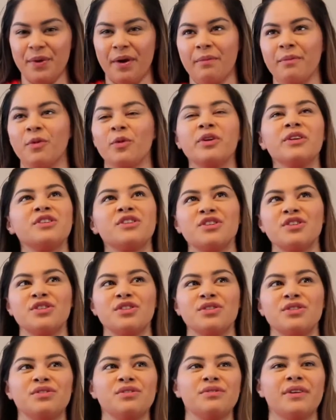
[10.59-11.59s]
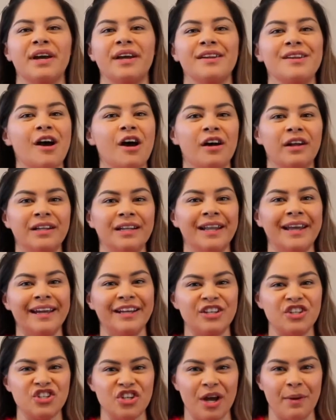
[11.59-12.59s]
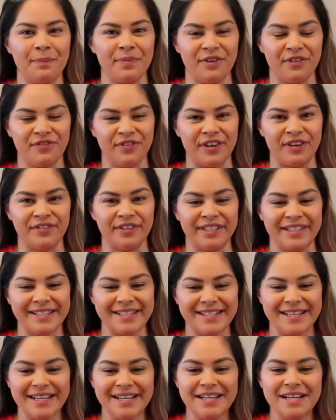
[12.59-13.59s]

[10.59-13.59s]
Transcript: I'm going to do an online shopping favorites.